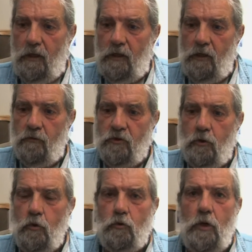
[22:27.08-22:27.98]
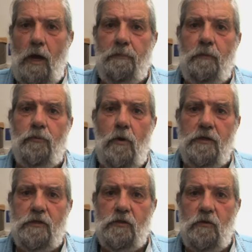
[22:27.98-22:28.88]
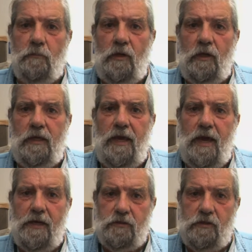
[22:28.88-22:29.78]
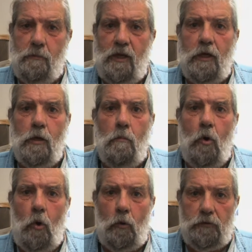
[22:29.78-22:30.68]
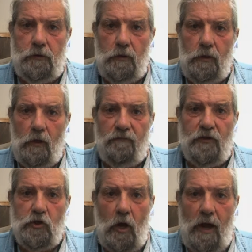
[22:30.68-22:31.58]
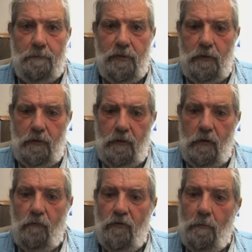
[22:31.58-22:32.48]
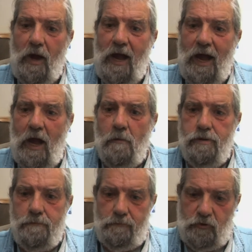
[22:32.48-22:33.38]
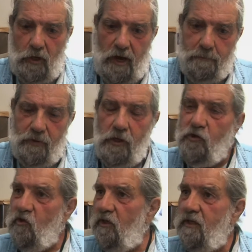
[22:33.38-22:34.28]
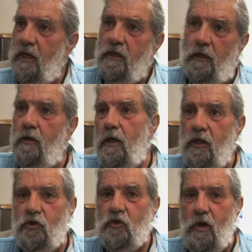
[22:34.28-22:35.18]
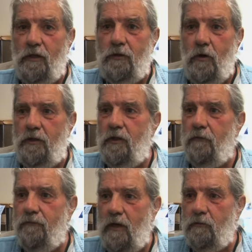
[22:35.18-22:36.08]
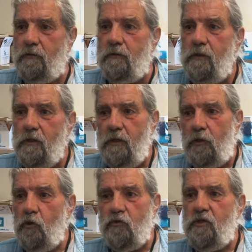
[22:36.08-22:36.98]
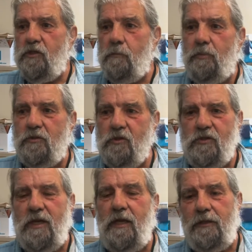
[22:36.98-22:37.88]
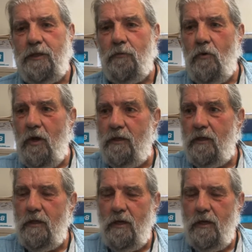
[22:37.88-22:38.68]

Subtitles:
and there is a new top in process of being cast. They're making a mold of the top from our top so that they can install it on their fountain. And you'll see some pictures of that later on